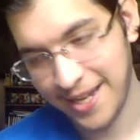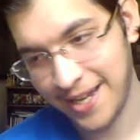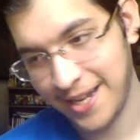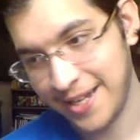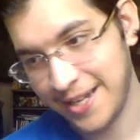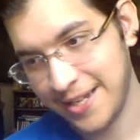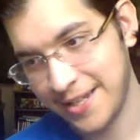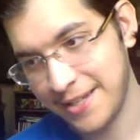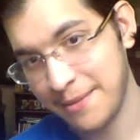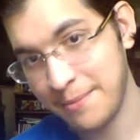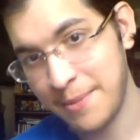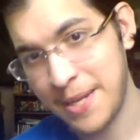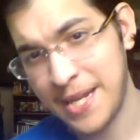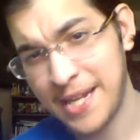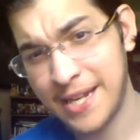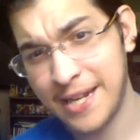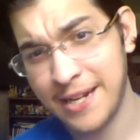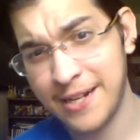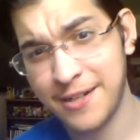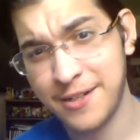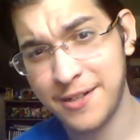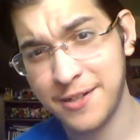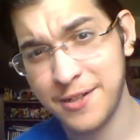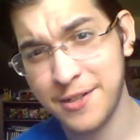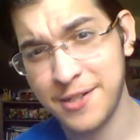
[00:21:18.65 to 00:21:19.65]
The main
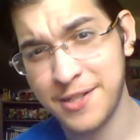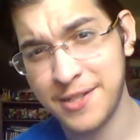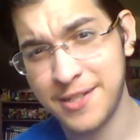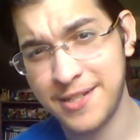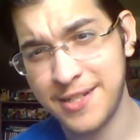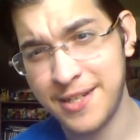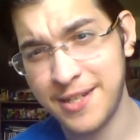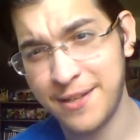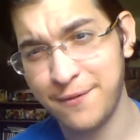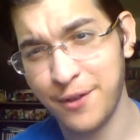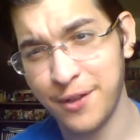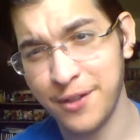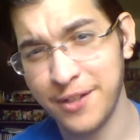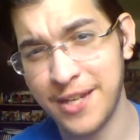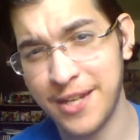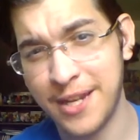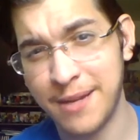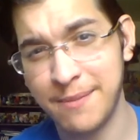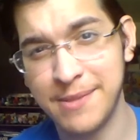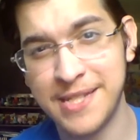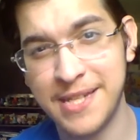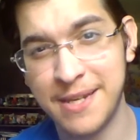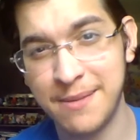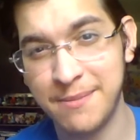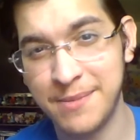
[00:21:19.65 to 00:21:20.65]
character's default
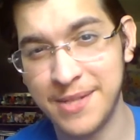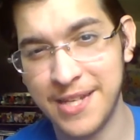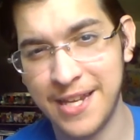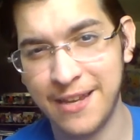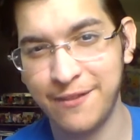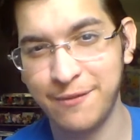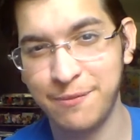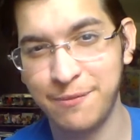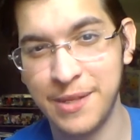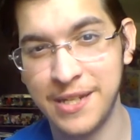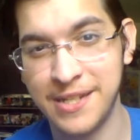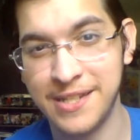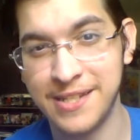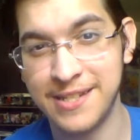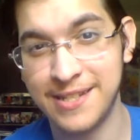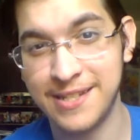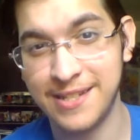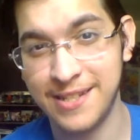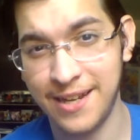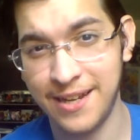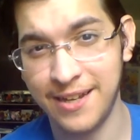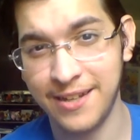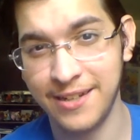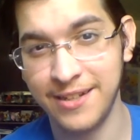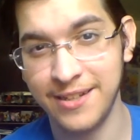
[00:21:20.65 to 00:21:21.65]
names seem to have been
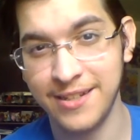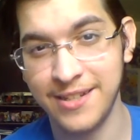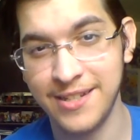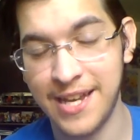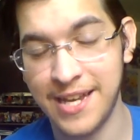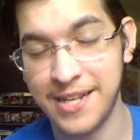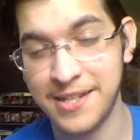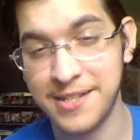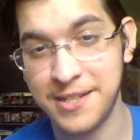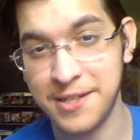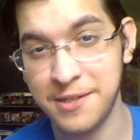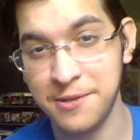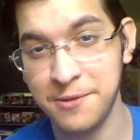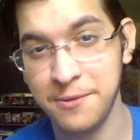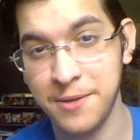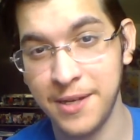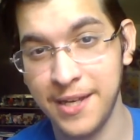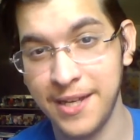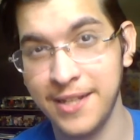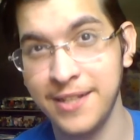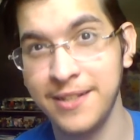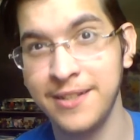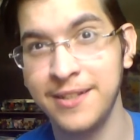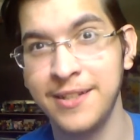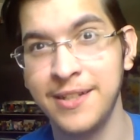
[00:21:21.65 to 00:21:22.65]
Sun,
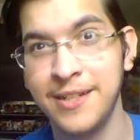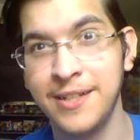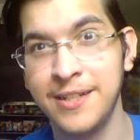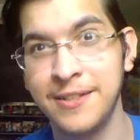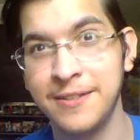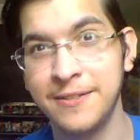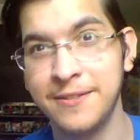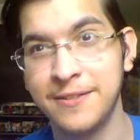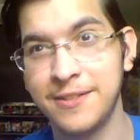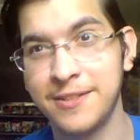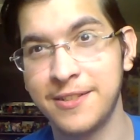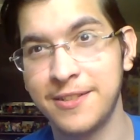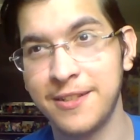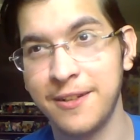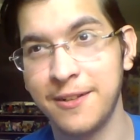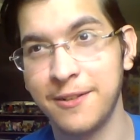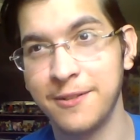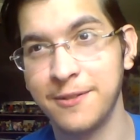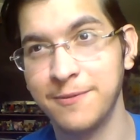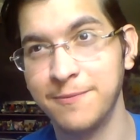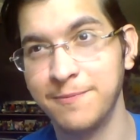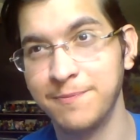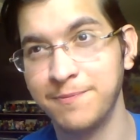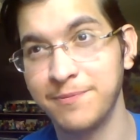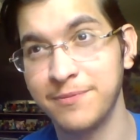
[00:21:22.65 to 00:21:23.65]
S-U-N,
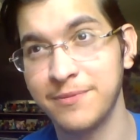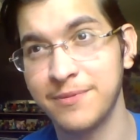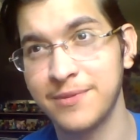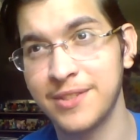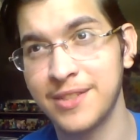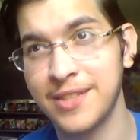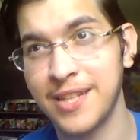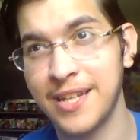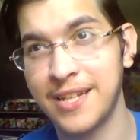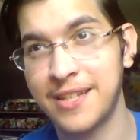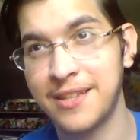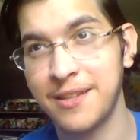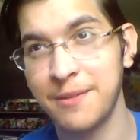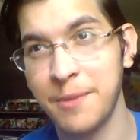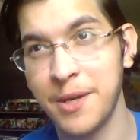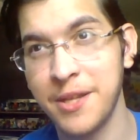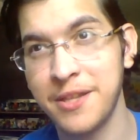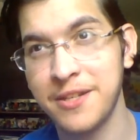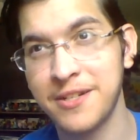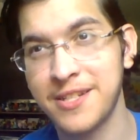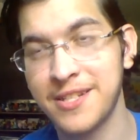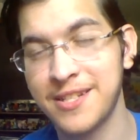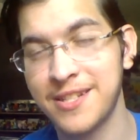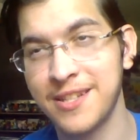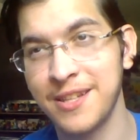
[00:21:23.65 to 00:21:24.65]
so, like, the
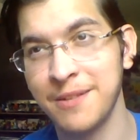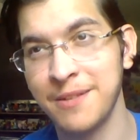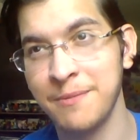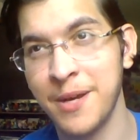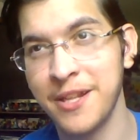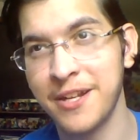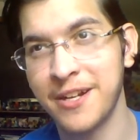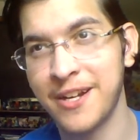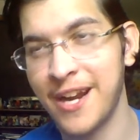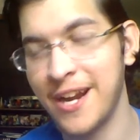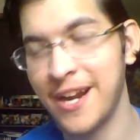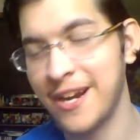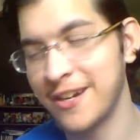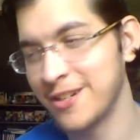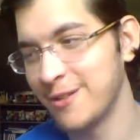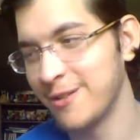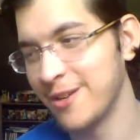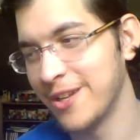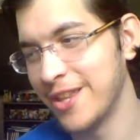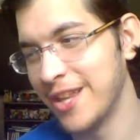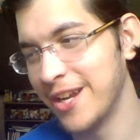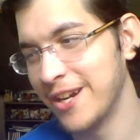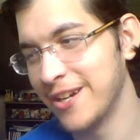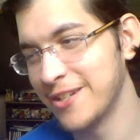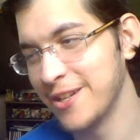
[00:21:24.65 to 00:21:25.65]
mother character
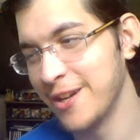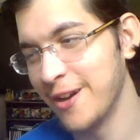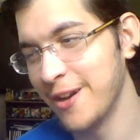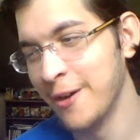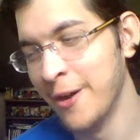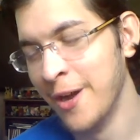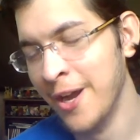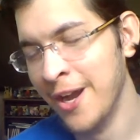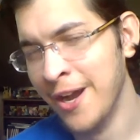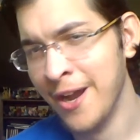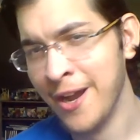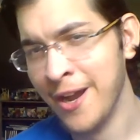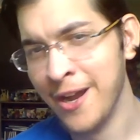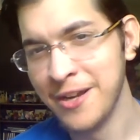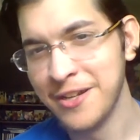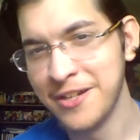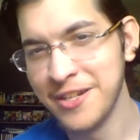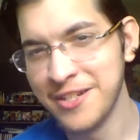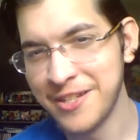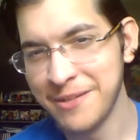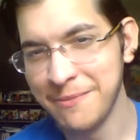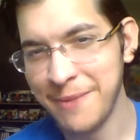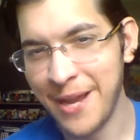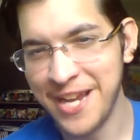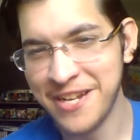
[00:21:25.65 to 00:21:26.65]
were there, so,
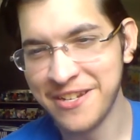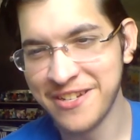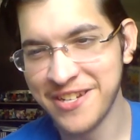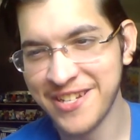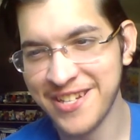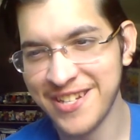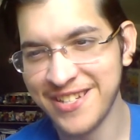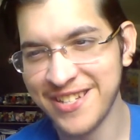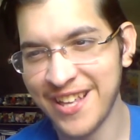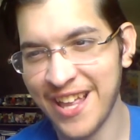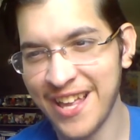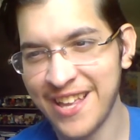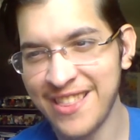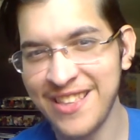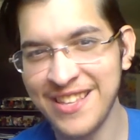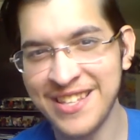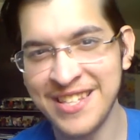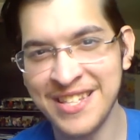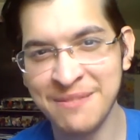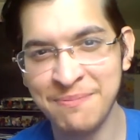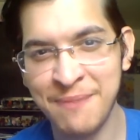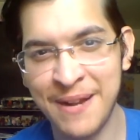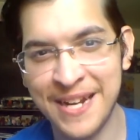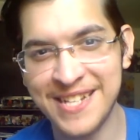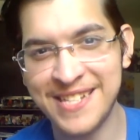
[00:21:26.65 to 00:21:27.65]
just imagine she's like,
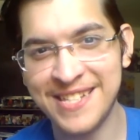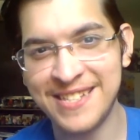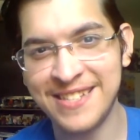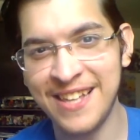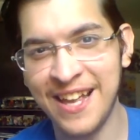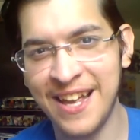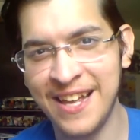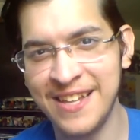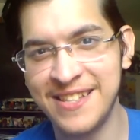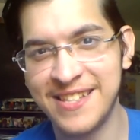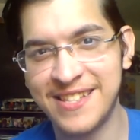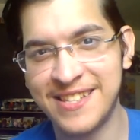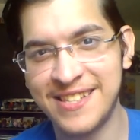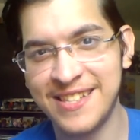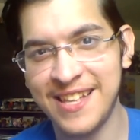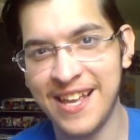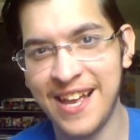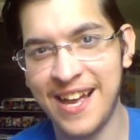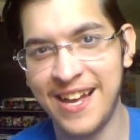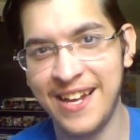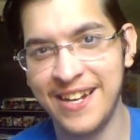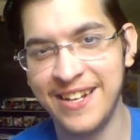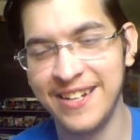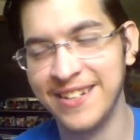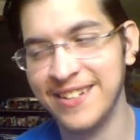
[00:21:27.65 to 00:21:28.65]
this is my son's
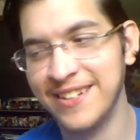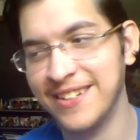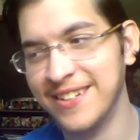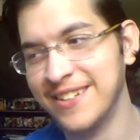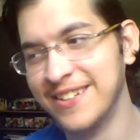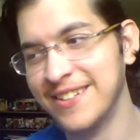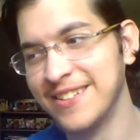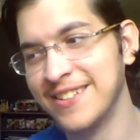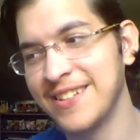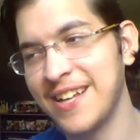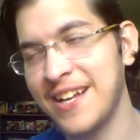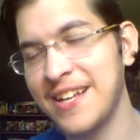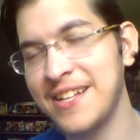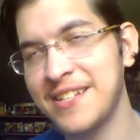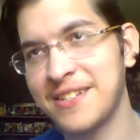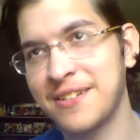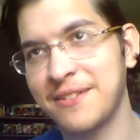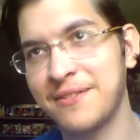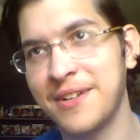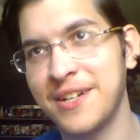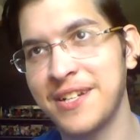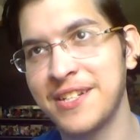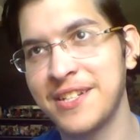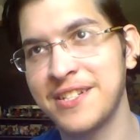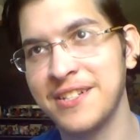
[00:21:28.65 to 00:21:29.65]
son! That's
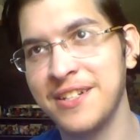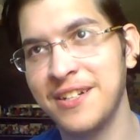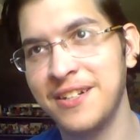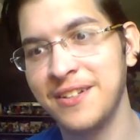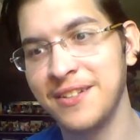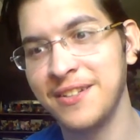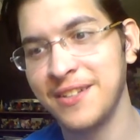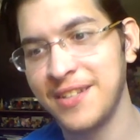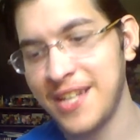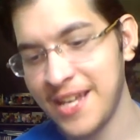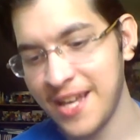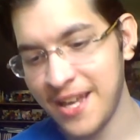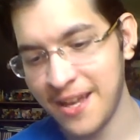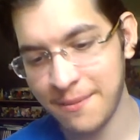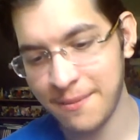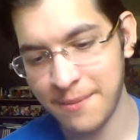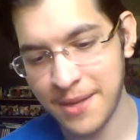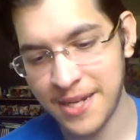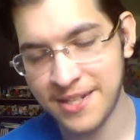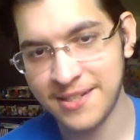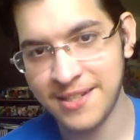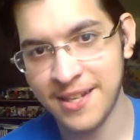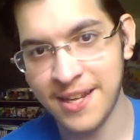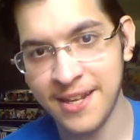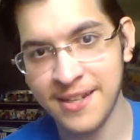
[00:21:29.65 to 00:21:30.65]
original. Yeah,
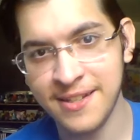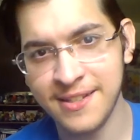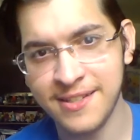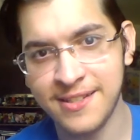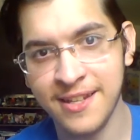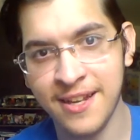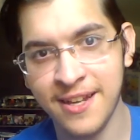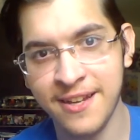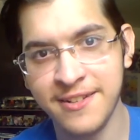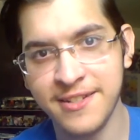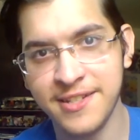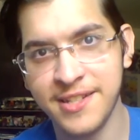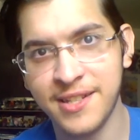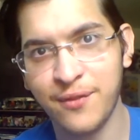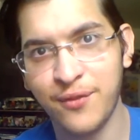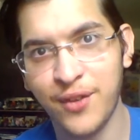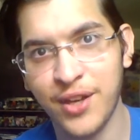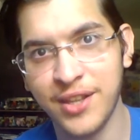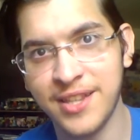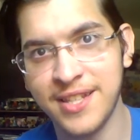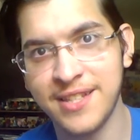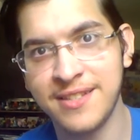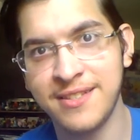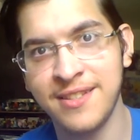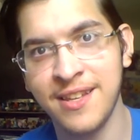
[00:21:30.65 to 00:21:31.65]
my son's son just
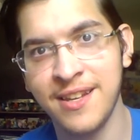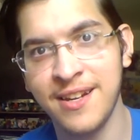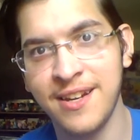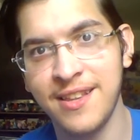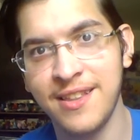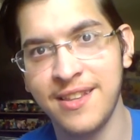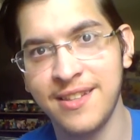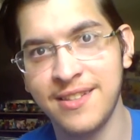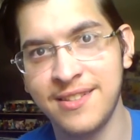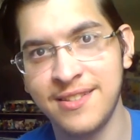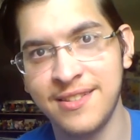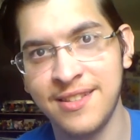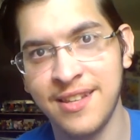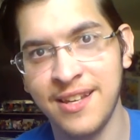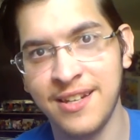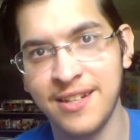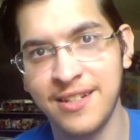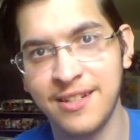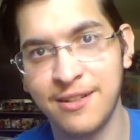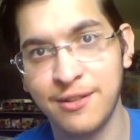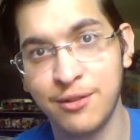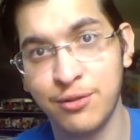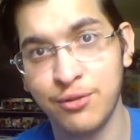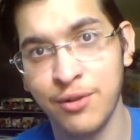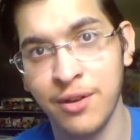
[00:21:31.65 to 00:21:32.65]
fought the son of the
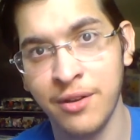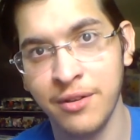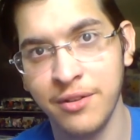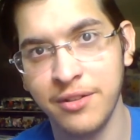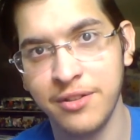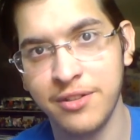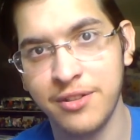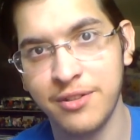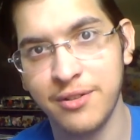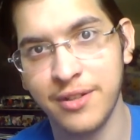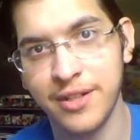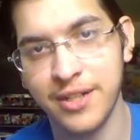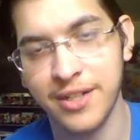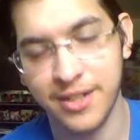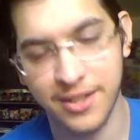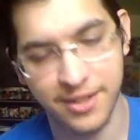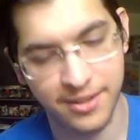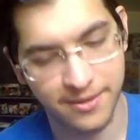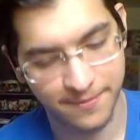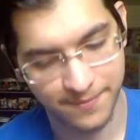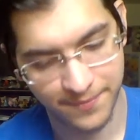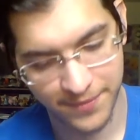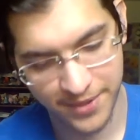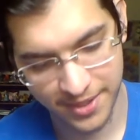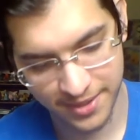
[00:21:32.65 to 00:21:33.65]
sun, Chrono
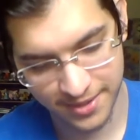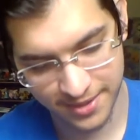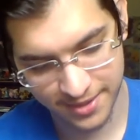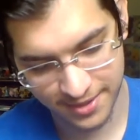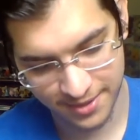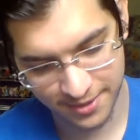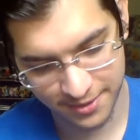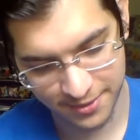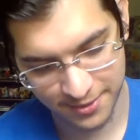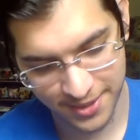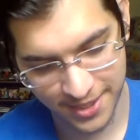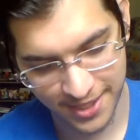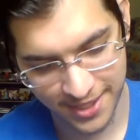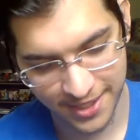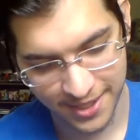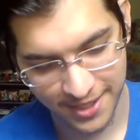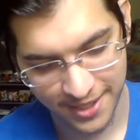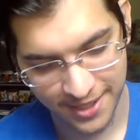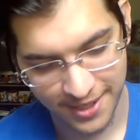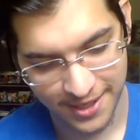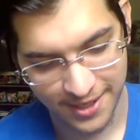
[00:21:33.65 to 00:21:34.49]
Trigger! That's great.